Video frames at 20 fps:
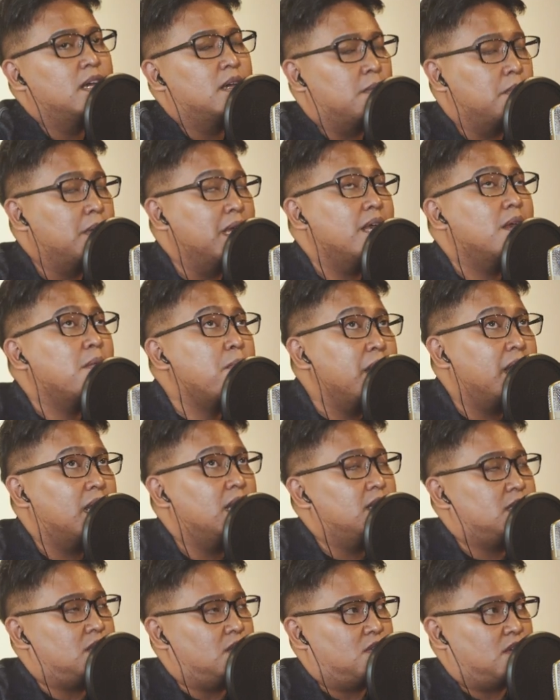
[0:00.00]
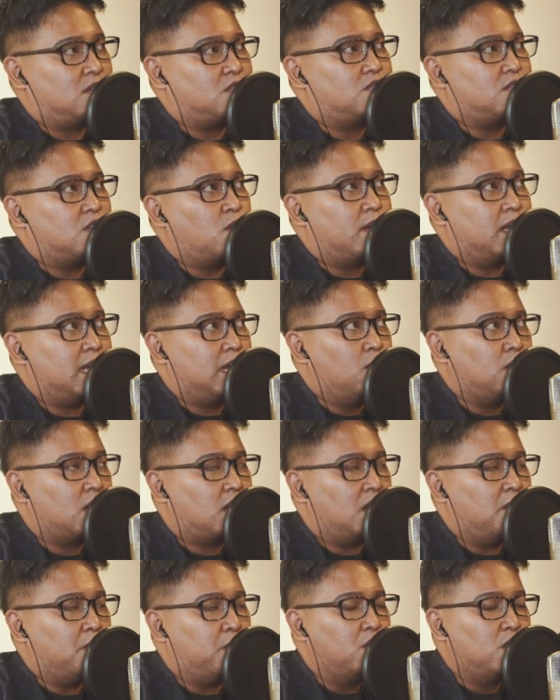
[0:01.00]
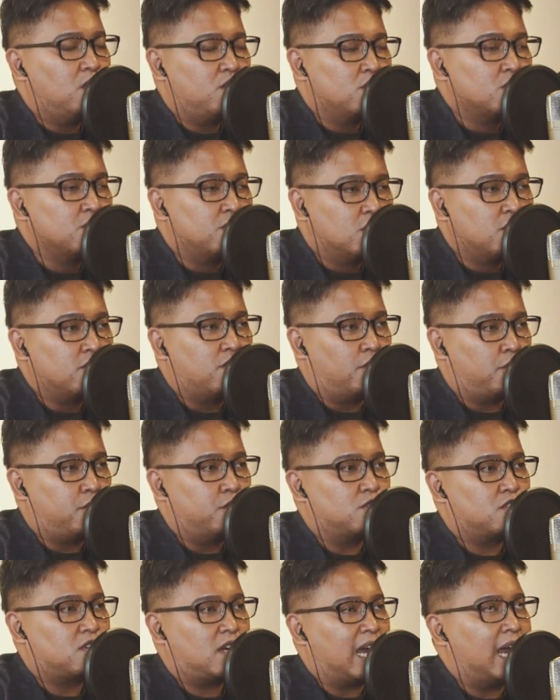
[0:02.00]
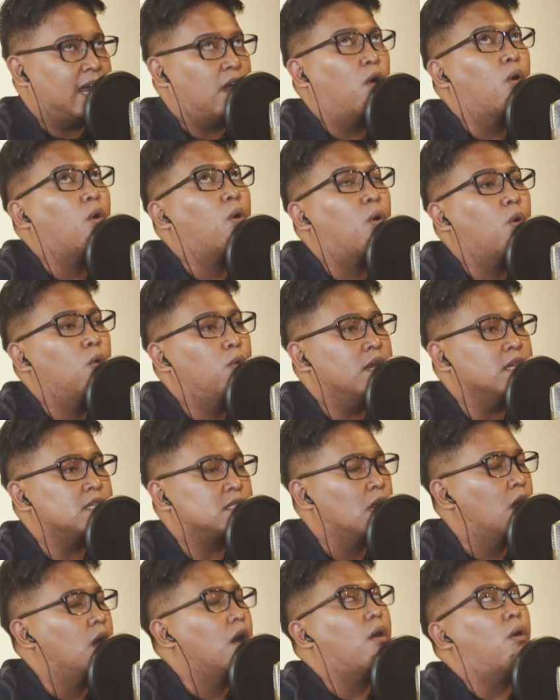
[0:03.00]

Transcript: being being in this industry, when I look at beautiful food photos, right, I always,